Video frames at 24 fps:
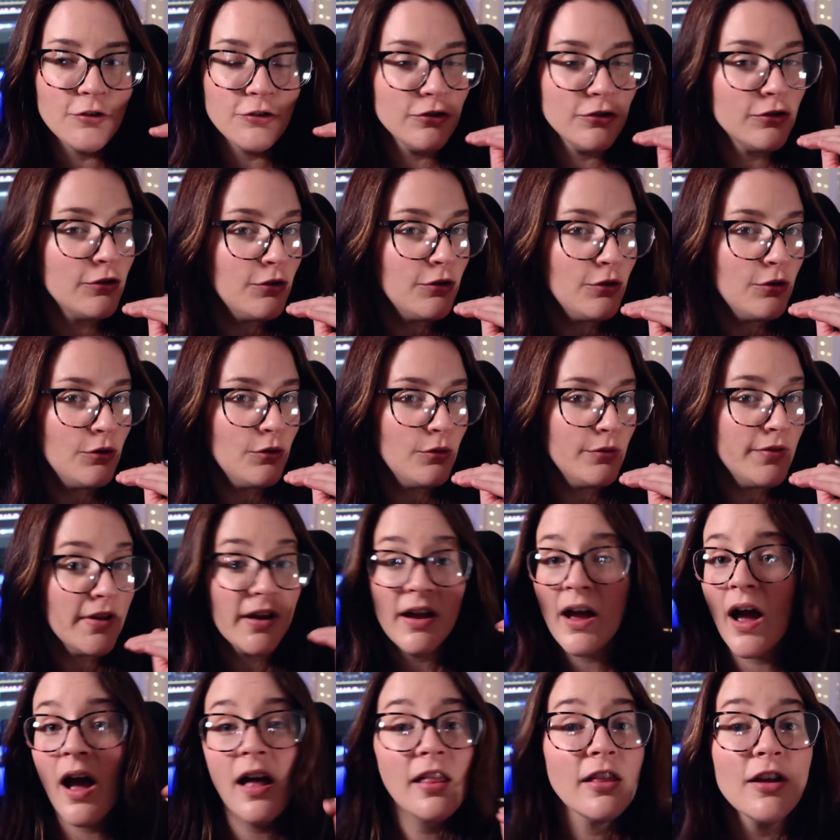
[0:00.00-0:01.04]
to the
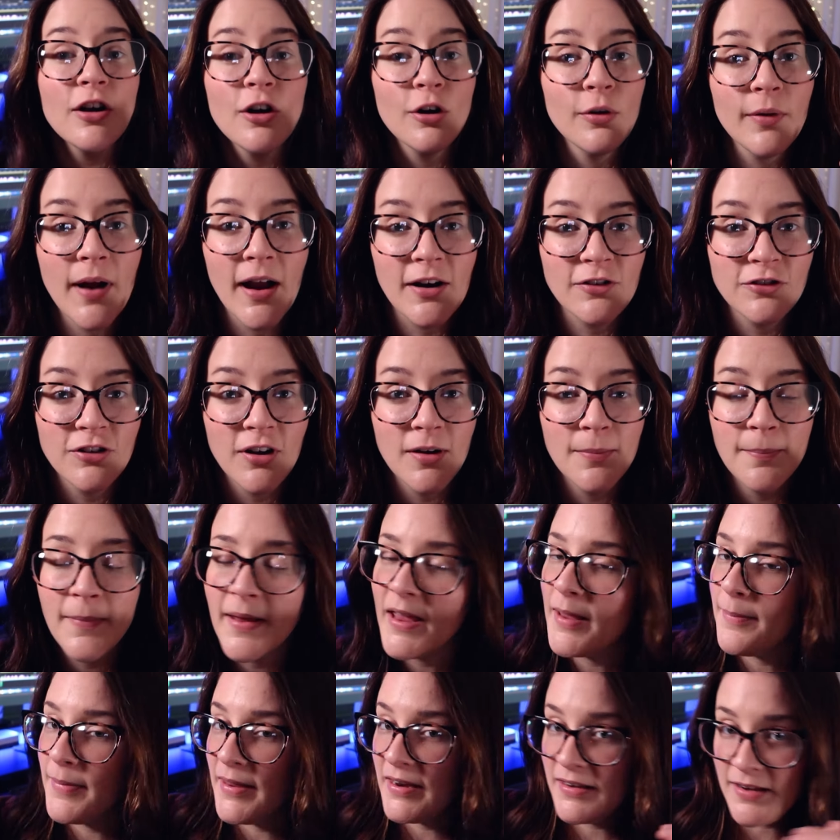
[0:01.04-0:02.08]
color correction
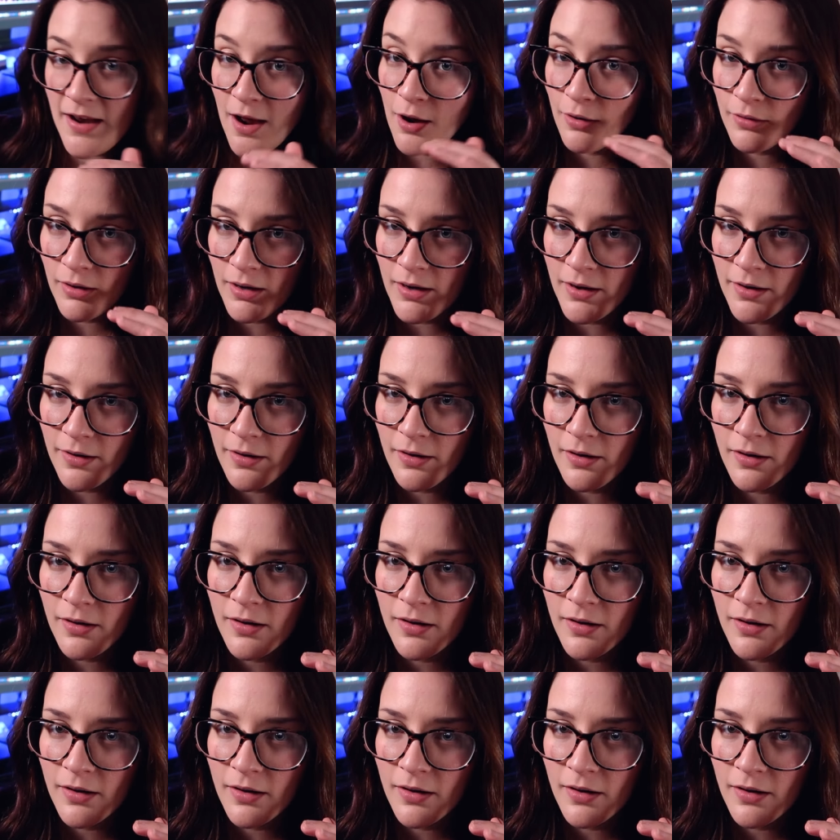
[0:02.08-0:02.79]
may be down here.